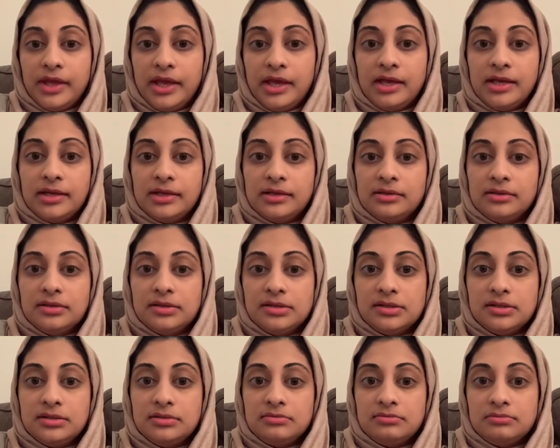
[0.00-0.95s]
and
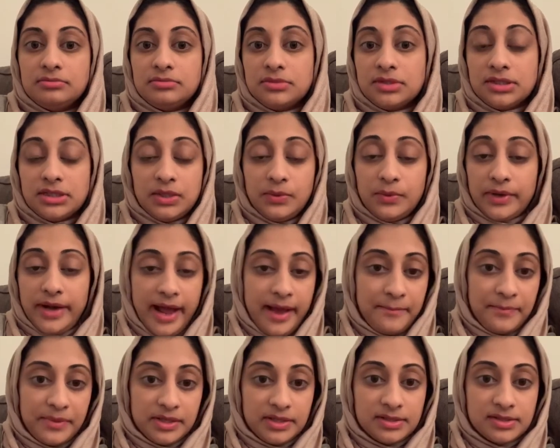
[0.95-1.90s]
see what
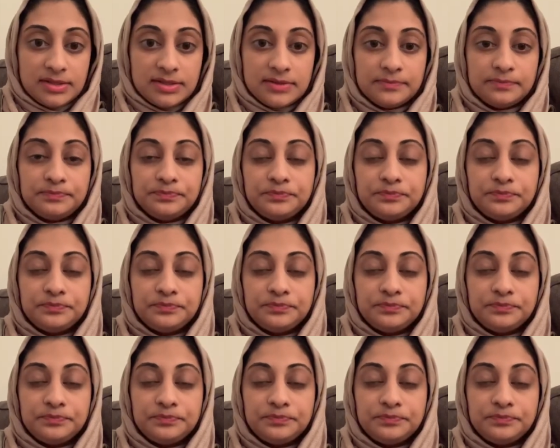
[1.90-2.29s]
happens.